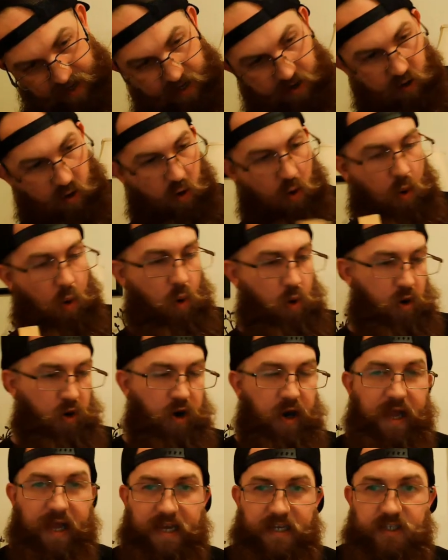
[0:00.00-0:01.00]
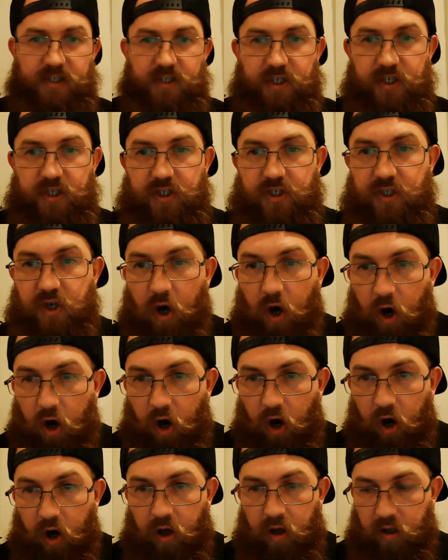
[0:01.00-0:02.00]
1/4 inches
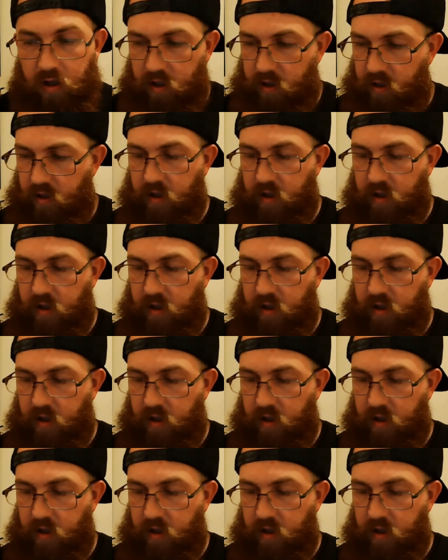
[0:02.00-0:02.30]
tall.